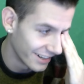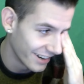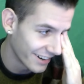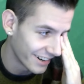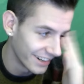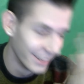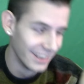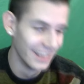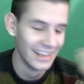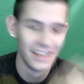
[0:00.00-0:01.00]
her,
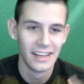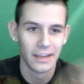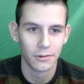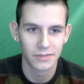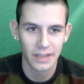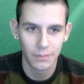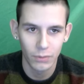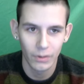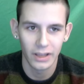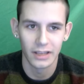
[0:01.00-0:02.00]
it was that
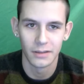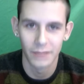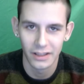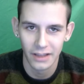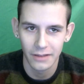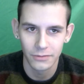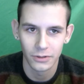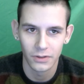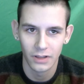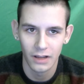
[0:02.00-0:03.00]
point in my life where
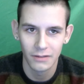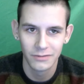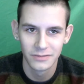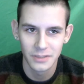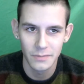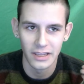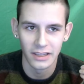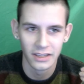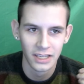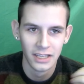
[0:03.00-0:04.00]
love to
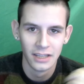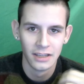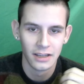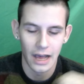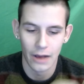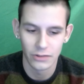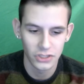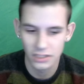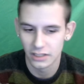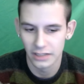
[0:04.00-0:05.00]
me, I was
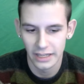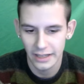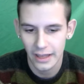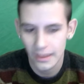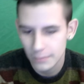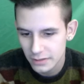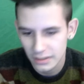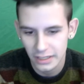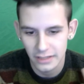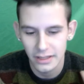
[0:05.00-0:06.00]
just going to let it happen,
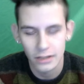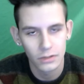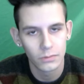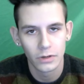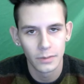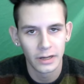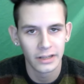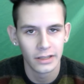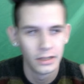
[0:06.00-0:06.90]
like not going to worry about it